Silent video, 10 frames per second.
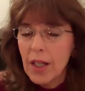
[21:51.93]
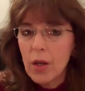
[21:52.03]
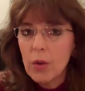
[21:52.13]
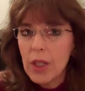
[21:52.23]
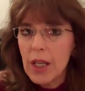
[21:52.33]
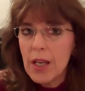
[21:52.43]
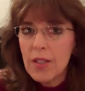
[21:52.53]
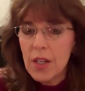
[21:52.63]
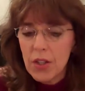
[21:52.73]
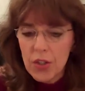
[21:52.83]
not only
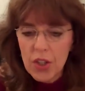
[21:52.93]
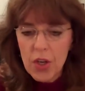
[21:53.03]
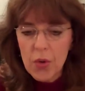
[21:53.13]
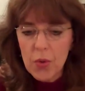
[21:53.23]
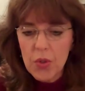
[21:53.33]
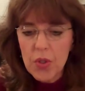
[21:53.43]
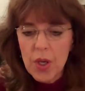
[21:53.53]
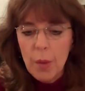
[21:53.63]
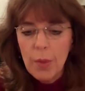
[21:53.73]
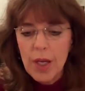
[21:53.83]
as an
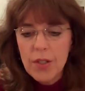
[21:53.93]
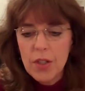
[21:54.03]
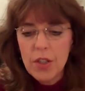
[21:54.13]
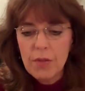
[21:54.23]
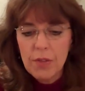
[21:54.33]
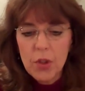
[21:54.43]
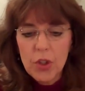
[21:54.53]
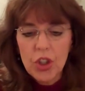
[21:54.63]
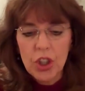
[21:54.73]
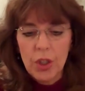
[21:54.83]
excuse but as a
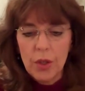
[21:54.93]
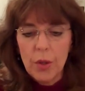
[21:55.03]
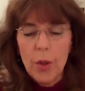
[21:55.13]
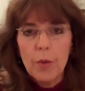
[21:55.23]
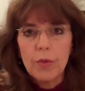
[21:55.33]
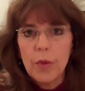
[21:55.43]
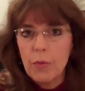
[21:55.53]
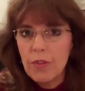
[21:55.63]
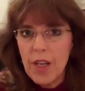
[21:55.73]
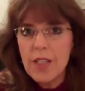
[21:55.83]
diversion
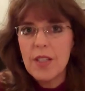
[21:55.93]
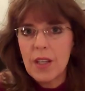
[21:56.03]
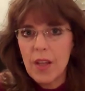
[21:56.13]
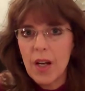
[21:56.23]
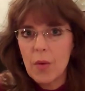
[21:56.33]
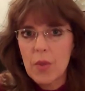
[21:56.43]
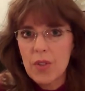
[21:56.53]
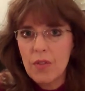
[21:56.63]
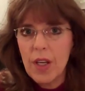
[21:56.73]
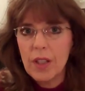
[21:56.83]
from facing that I
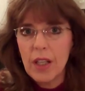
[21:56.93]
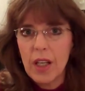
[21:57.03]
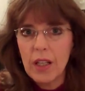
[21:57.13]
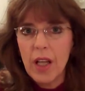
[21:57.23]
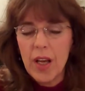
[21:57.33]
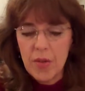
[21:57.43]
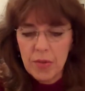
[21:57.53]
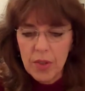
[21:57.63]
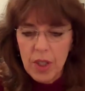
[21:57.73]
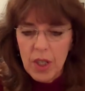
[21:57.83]
was failing at
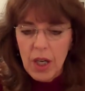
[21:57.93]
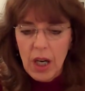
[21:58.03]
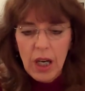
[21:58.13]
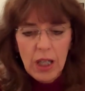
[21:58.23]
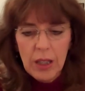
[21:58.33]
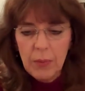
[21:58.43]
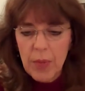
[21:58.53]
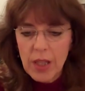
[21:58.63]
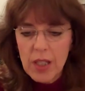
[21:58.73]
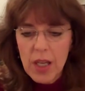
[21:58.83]
life.
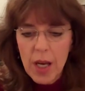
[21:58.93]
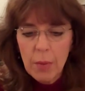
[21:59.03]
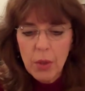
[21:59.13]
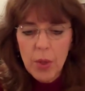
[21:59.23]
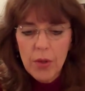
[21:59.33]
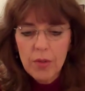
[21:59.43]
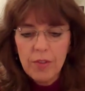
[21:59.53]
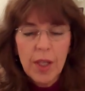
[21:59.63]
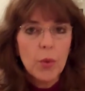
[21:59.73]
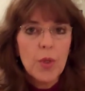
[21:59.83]
At the time, I'd rather
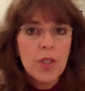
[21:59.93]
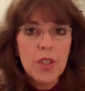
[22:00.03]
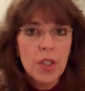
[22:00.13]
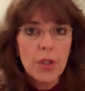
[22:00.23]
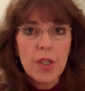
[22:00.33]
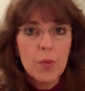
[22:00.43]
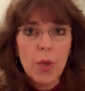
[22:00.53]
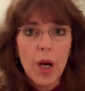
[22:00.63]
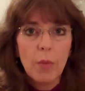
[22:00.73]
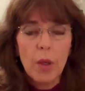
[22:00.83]
fail with a serious
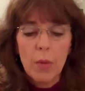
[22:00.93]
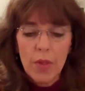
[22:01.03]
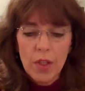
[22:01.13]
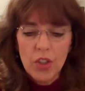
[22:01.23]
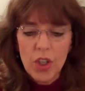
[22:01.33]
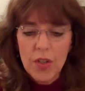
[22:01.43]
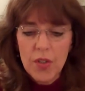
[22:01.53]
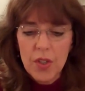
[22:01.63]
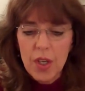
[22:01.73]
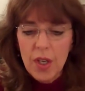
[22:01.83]
problem than
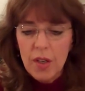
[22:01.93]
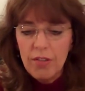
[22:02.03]
just